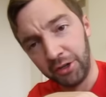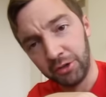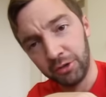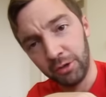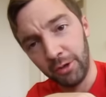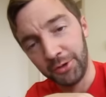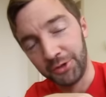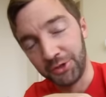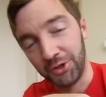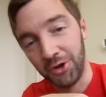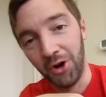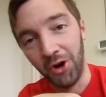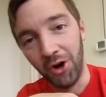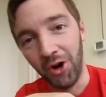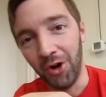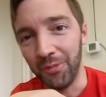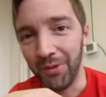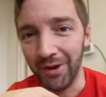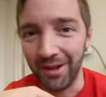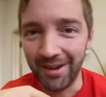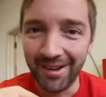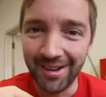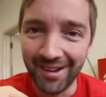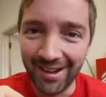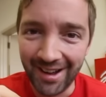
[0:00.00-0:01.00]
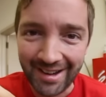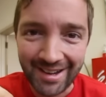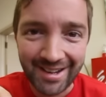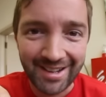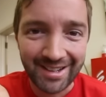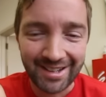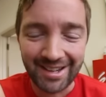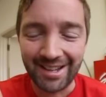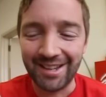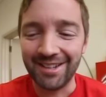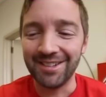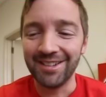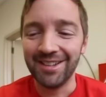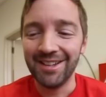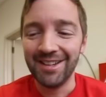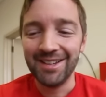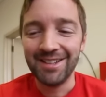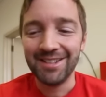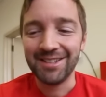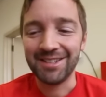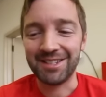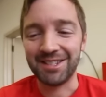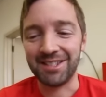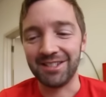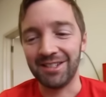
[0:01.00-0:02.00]
a close call, but uh, I didn't get
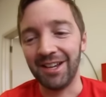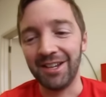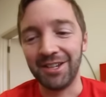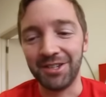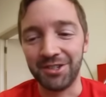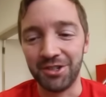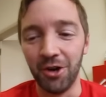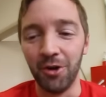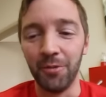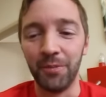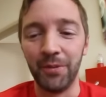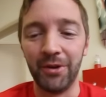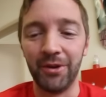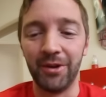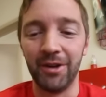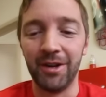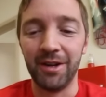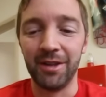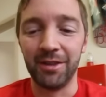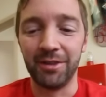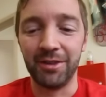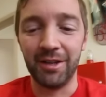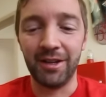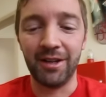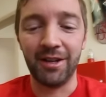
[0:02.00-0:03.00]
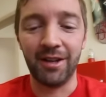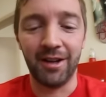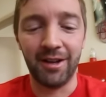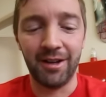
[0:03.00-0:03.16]
sliced open or anything.